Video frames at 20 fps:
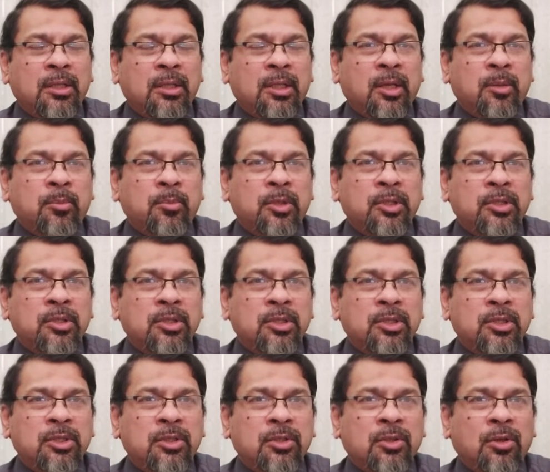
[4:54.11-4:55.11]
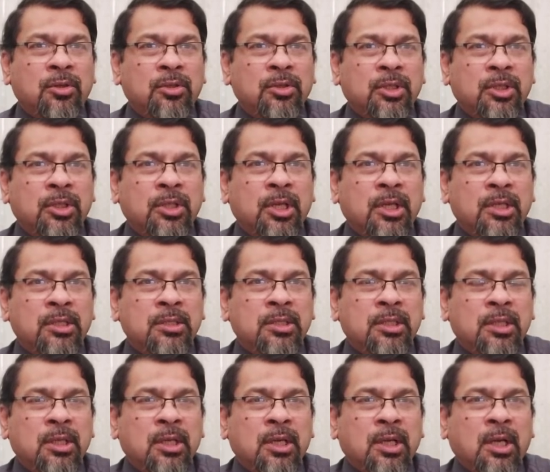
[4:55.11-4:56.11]
That means it is not serious,
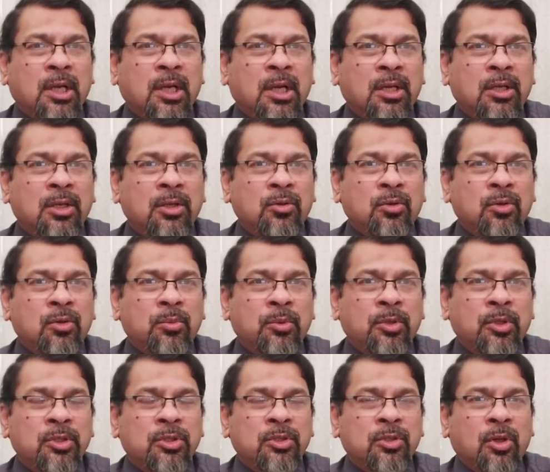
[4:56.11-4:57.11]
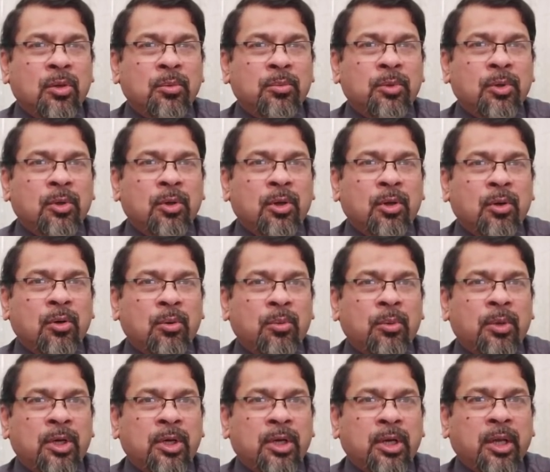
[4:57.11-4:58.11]
and it will be resolved
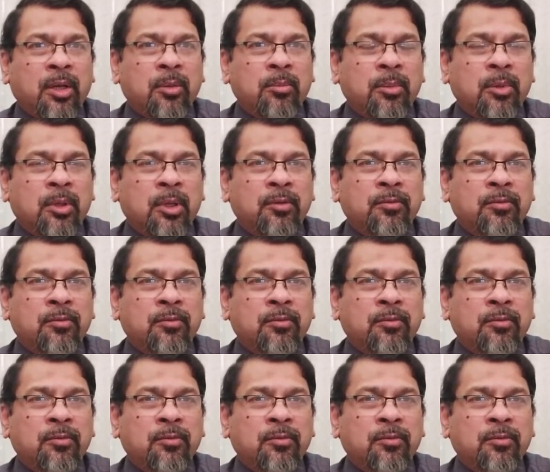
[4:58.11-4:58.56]
over time.